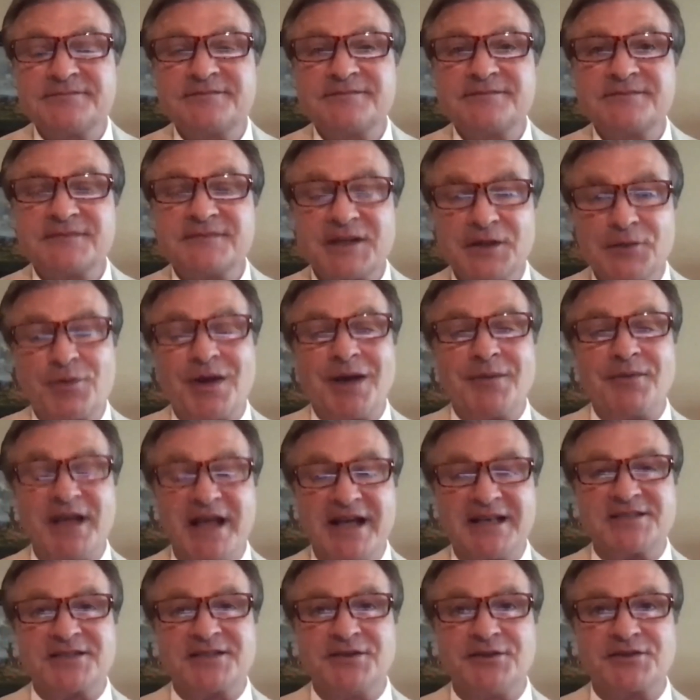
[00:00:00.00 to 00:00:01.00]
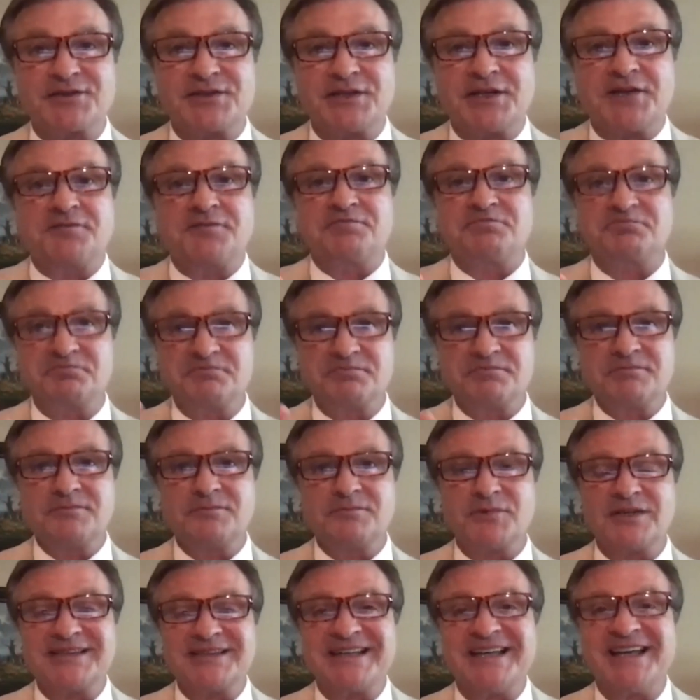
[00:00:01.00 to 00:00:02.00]
You're probably asking yourself,
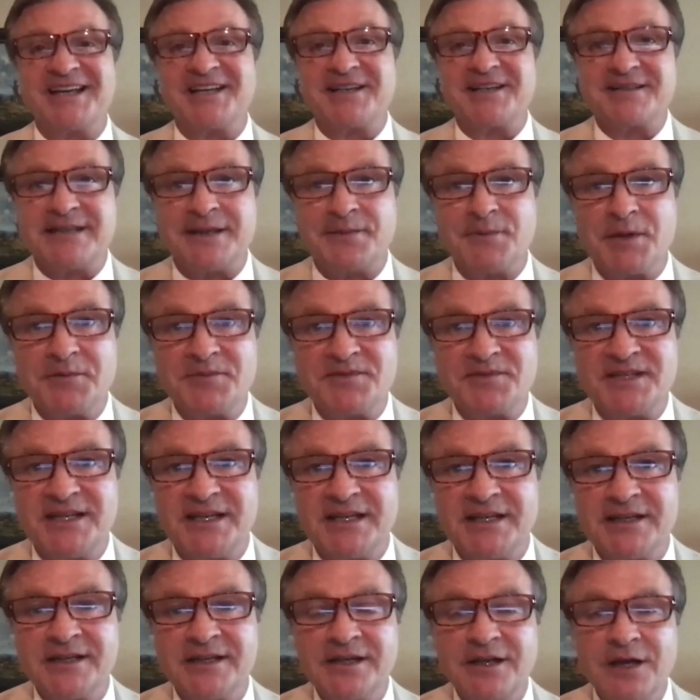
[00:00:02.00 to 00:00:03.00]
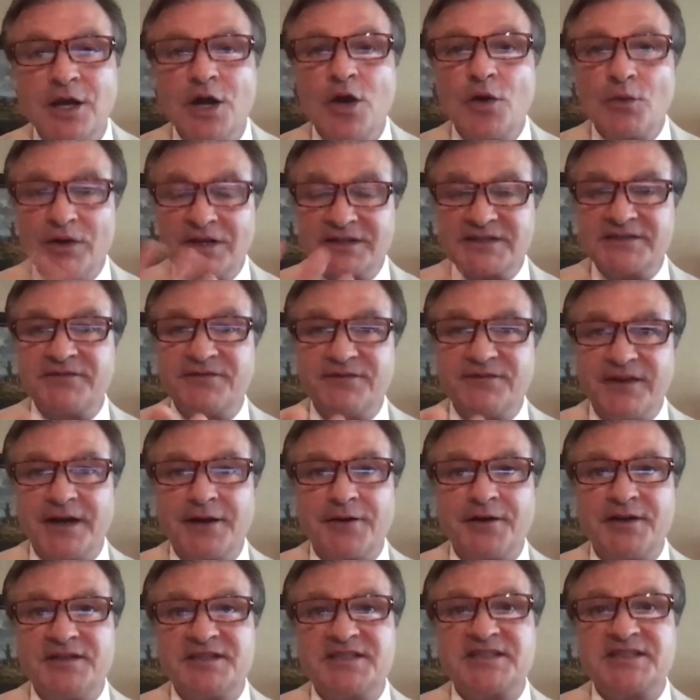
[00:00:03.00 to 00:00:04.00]
what the heck is MMT? Well, it's a
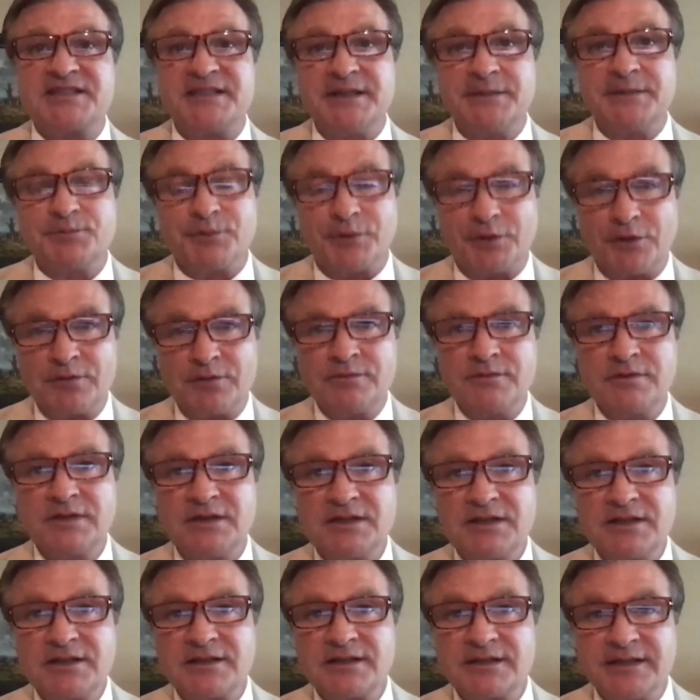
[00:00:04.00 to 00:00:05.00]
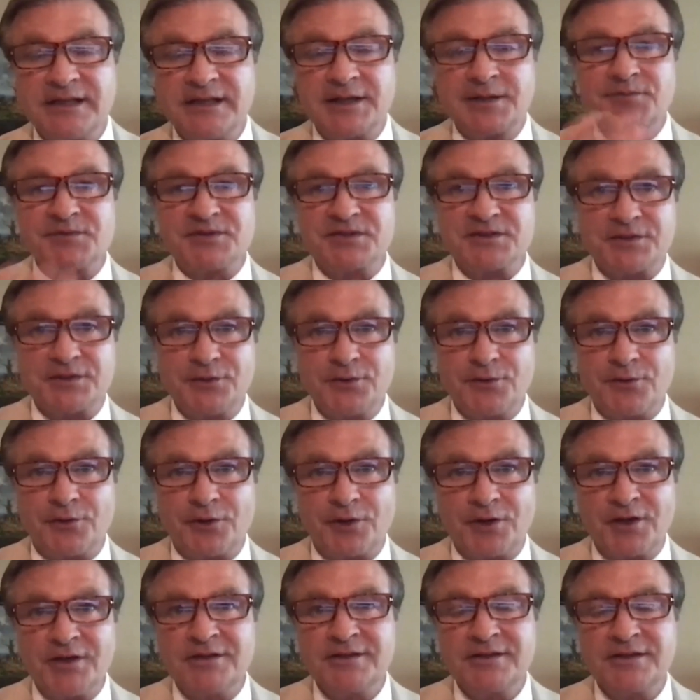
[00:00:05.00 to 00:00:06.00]
very simple yet
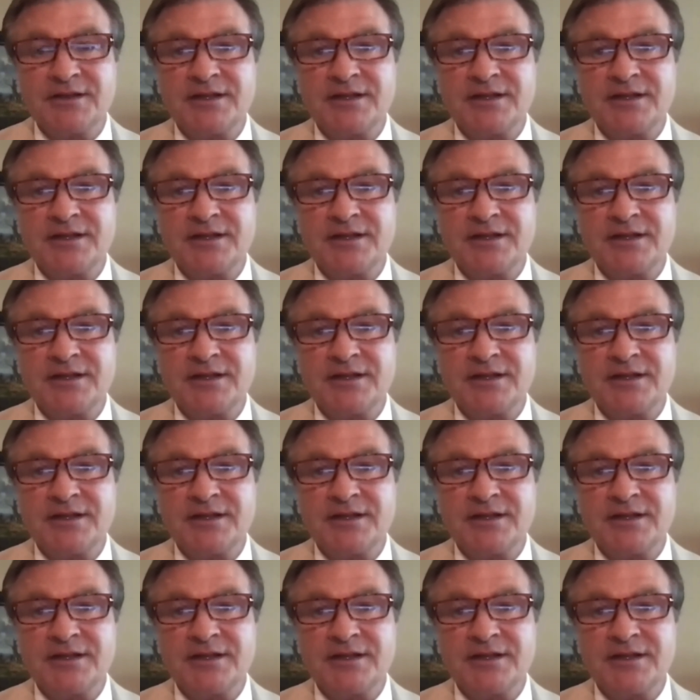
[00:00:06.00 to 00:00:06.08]
obscure